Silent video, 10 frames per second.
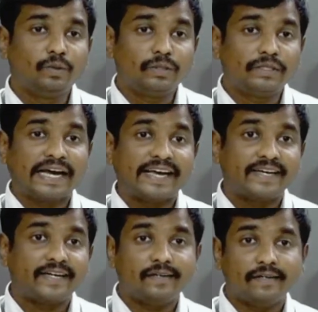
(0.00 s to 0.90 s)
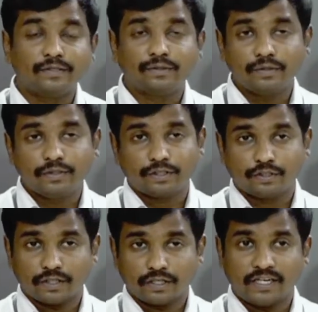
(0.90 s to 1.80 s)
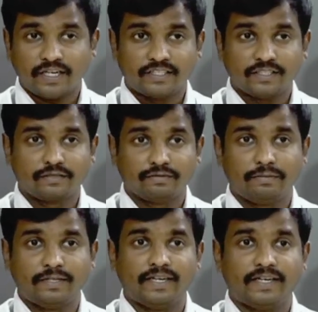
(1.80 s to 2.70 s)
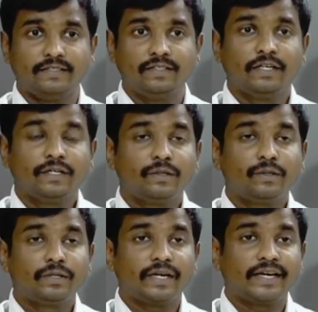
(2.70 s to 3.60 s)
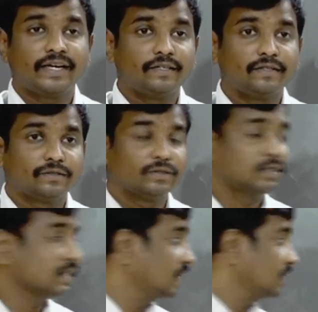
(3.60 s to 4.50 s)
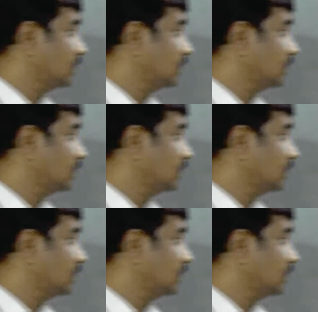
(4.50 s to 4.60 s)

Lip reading: two-tiered switch connections will be done. Two-tiered switch